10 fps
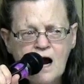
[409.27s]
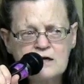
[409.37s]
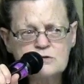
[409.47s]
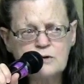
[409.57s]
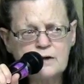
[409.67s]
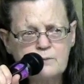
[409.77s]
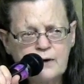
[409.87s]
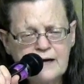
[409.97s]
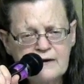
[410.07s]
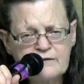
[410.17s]
I just want to
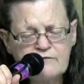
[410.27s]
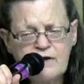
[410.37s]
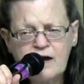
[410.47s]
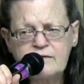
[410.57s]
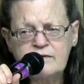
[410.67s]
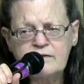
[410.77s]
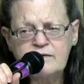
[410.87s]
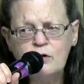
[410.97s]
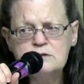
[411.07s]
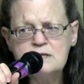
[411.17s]
bring out the fact that the
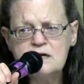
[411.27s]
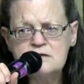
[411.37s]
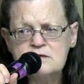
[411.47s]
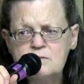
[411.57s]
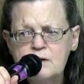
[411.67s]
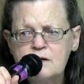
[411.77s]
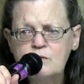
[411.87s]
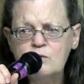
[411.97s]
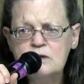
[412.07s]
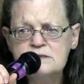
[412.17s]
Old
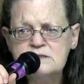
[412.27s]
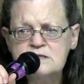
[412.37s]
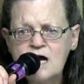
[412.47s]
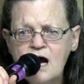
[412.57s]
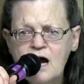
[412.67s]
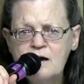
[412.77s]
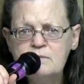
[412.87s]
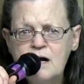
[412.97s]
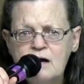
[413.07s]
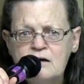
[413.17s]
Testament was a
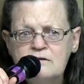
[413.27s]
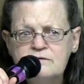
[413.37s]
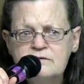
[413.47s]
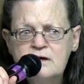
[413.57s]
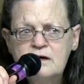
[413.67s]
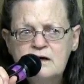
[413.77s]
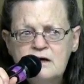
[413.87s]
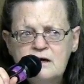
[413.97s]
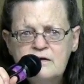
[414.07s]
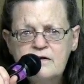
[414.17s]
time of
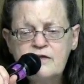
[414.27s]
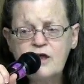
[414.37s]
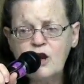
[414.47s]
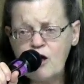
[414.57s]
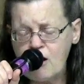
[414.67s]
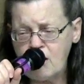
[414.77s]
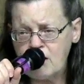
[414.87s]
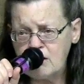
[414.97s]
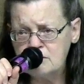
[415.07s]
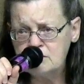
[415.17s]
the
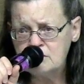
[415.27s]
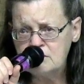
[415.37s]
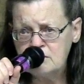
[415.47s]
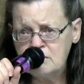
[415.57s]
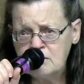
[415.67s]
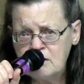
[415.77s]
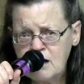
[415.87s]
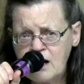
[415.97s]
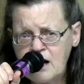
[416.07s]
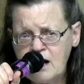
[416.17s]
law.
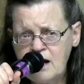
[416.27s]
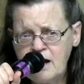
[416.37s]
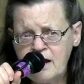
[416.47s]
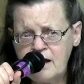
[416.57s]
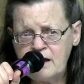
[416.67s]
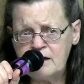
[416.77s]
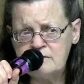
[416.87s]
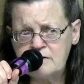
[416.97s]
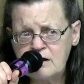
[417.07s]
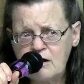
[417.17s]

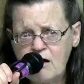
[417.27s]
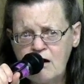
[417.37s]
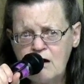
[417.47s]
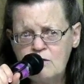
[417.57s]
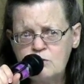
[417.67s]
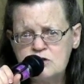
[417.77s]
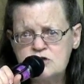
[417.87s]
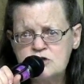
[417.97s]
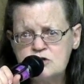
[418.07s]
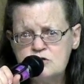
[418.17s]
And the law
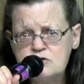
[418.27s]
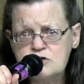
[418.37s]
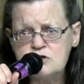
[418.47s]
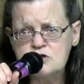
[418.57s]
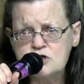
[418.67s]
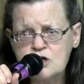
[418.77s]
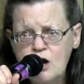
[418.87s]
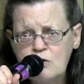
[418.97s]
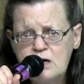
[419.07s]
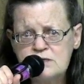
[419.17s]
was used to
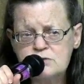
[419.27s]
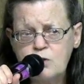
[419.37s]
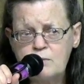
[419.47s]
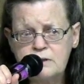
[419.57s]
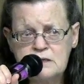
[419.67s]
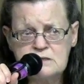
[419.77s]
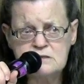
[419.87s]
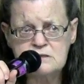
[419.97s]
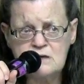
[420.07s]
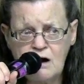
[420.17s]
show us what
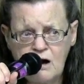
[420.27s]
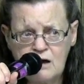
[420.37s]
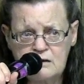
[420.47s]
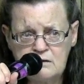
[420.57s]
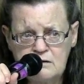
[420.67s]
pleases God